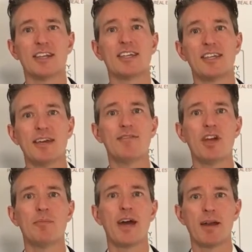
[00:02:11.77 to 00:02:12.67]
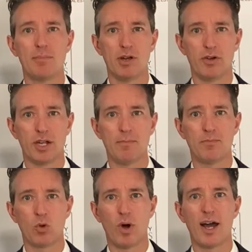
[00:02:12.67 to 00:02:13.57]
Give them that ability.
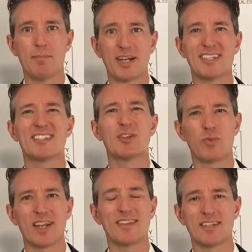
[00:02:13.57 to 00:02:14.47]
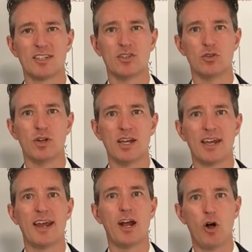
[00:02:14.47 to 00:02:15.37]
Why? Because it's the right thing to do.
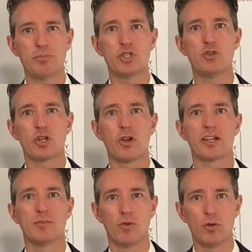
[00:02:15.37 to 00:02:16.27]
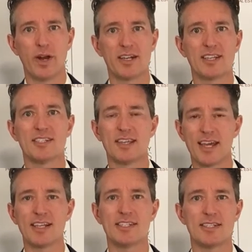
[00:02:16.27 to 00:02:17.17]
It helps you to collect more rent because they
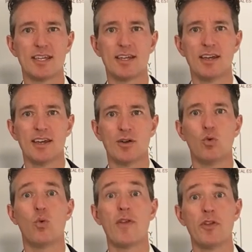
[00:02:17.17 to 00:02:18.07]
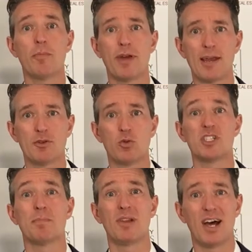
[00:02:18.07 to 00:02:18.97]
can see when their payment was
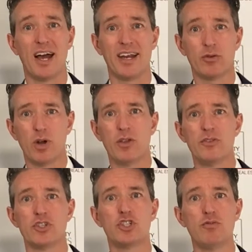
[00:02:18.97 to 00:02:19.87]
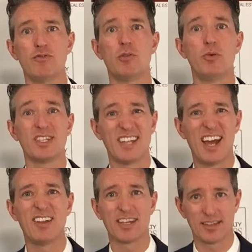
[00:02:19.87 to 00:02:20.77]
applied, rather than just you verbally
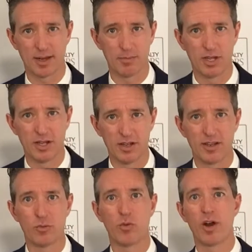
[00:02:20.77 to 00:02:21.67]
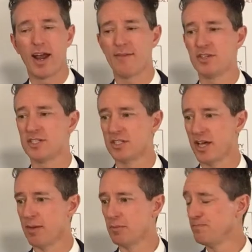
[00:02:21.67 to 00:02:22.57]
telling them. We want to have this set up.